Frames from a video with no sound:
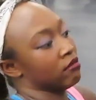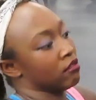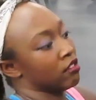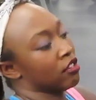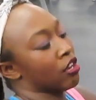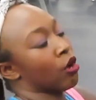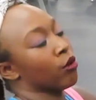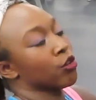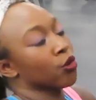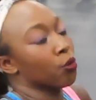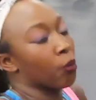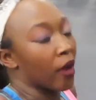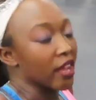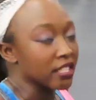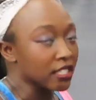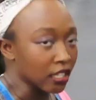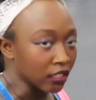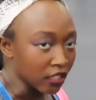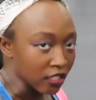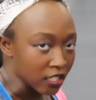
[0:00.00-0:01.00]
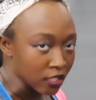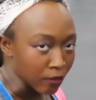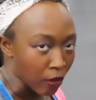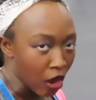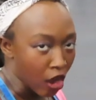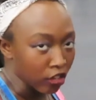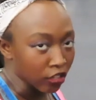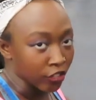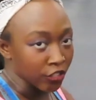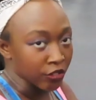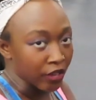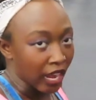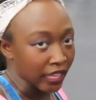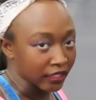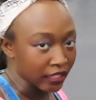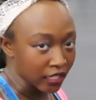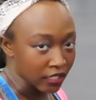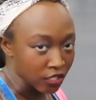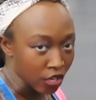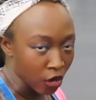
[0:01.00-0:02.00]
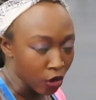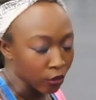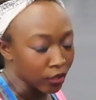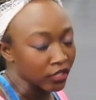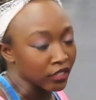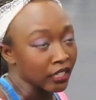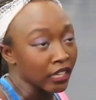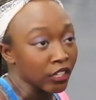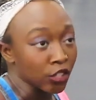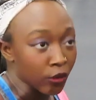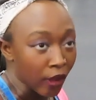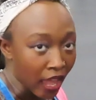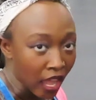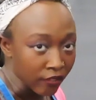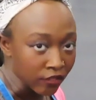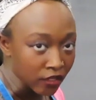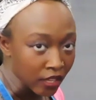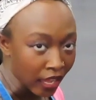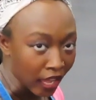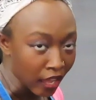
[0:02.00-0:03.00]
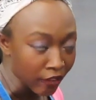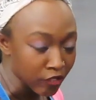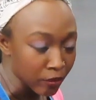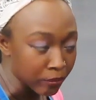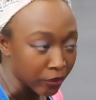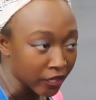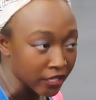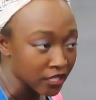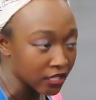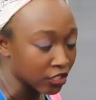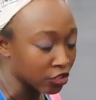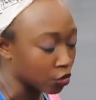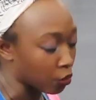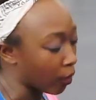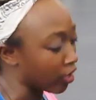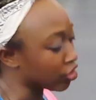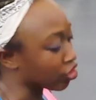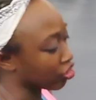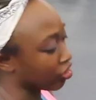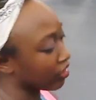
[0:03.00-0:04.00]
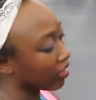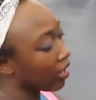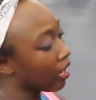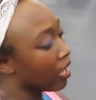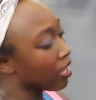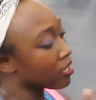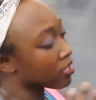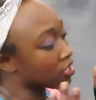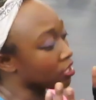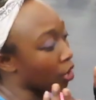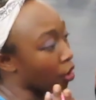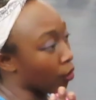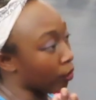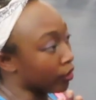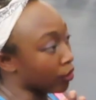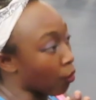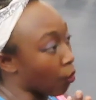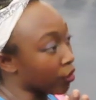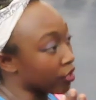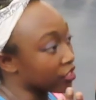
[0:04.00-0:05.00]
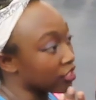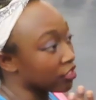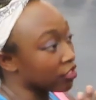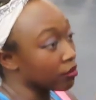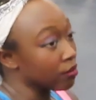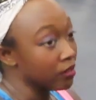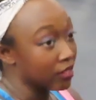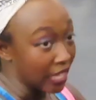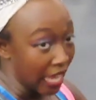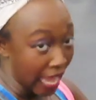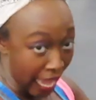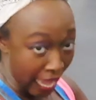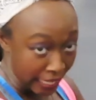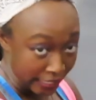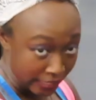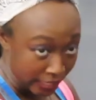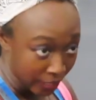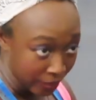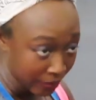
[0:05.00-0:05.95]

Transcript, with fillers: you know, your waist can look smaller, you got that tone, and then you have to have the butt situation. So in order to do that,